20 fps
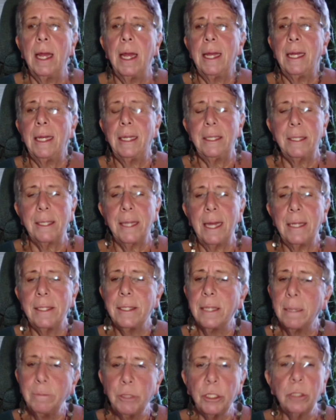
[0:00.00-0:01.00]
is that
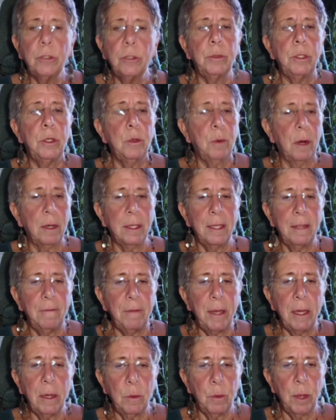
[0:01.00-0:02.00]
some children who are
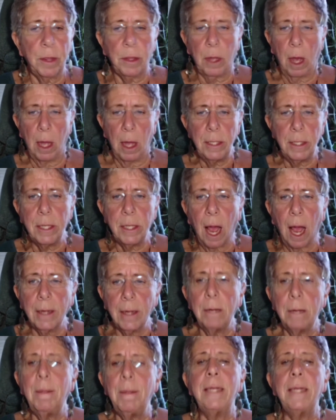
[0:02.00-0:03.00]
living with
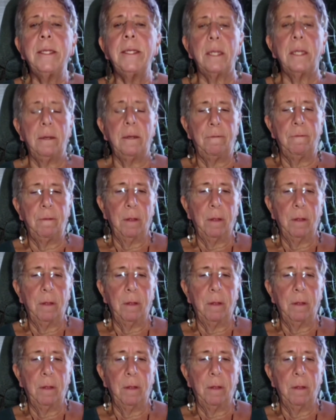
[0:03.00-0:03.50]
undocumented